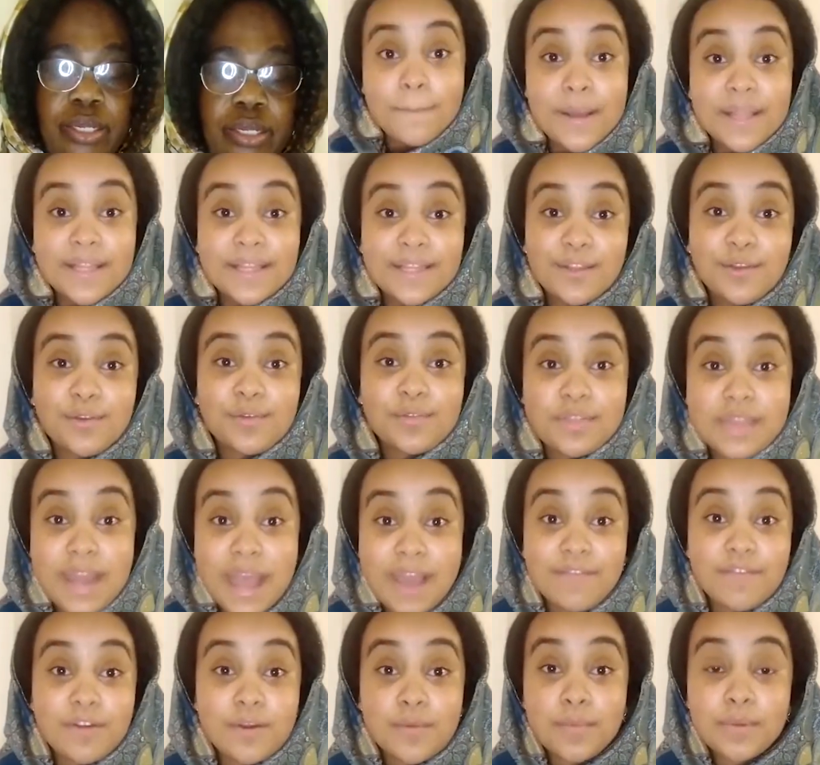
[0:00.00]
But they'll
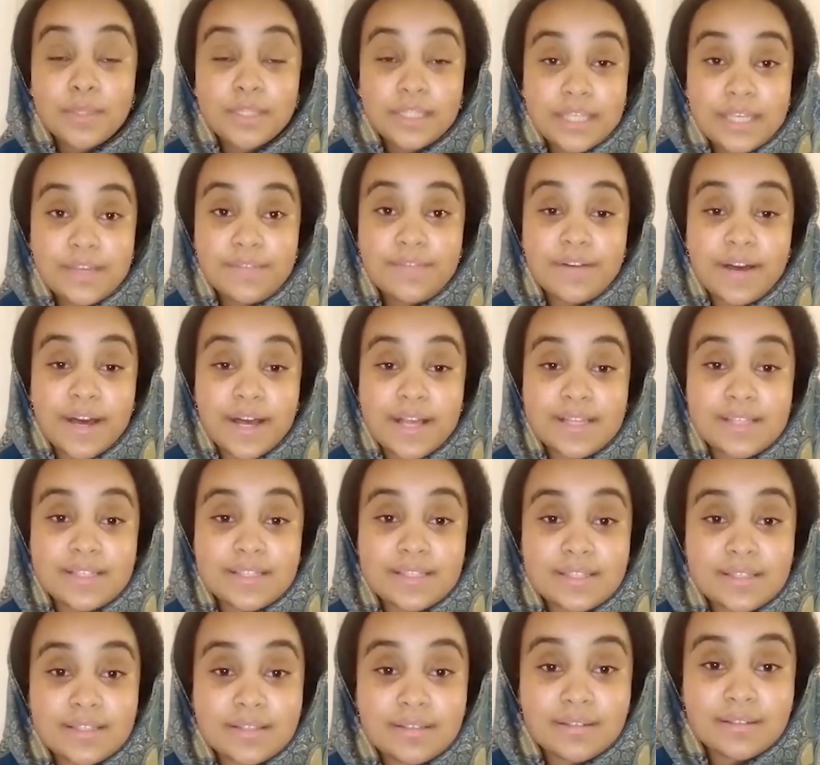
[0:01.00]
never believe
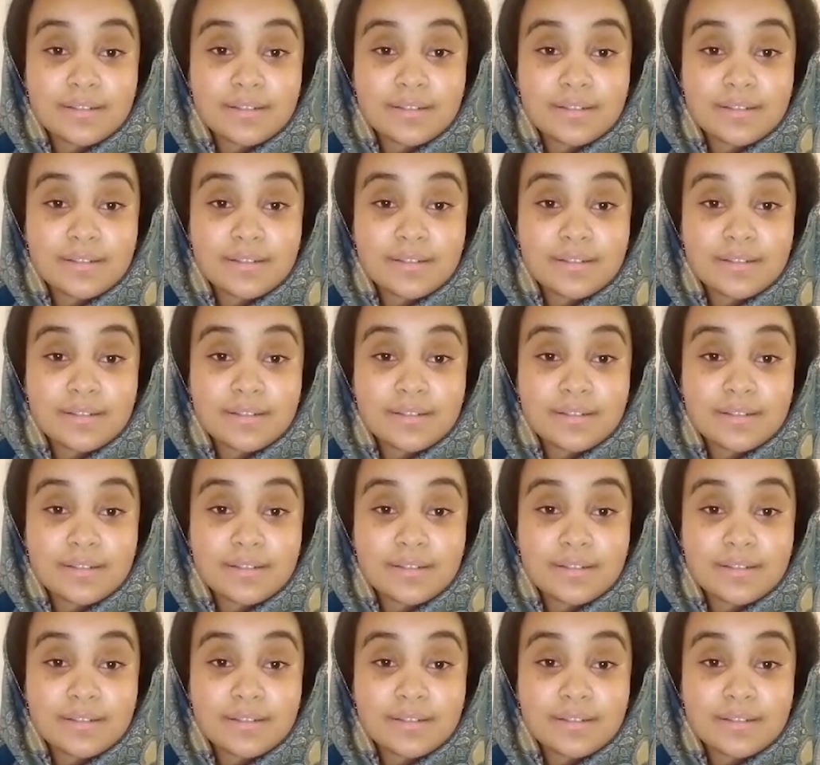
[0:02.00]
us.